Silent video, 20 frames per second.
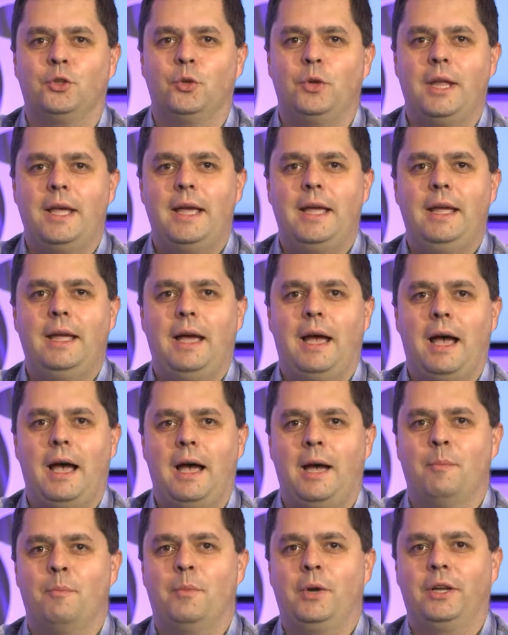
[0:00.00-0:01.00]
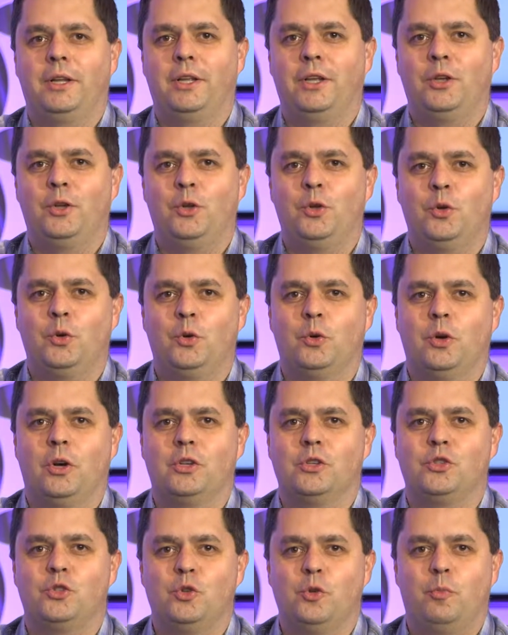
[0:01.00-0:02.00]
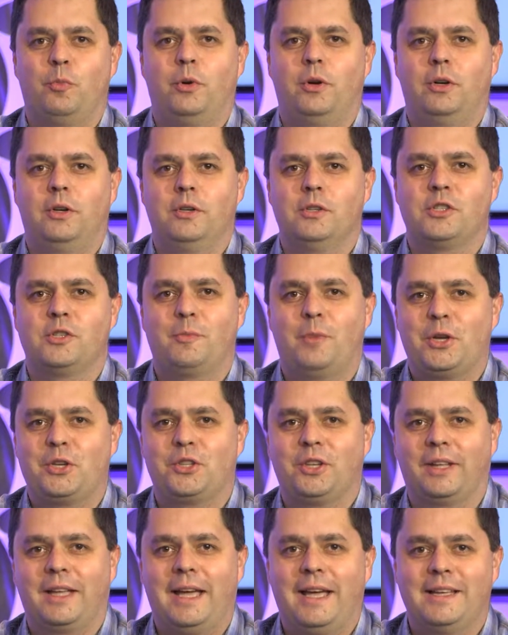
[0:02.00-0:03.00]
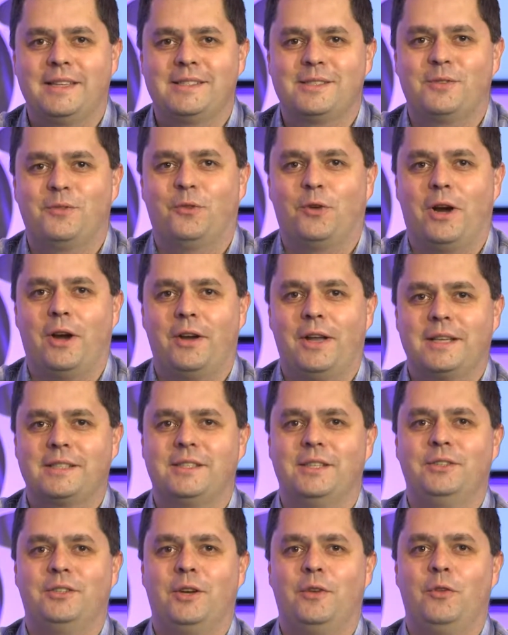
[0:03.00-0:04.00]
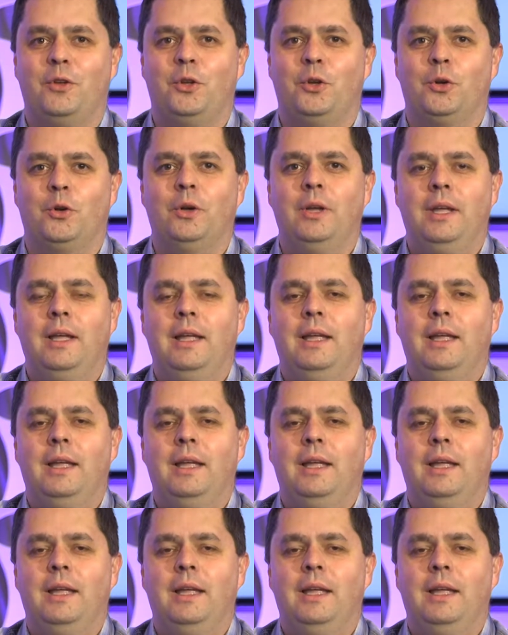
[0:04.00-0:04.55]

today I'm bringing you super special guest for our next interview,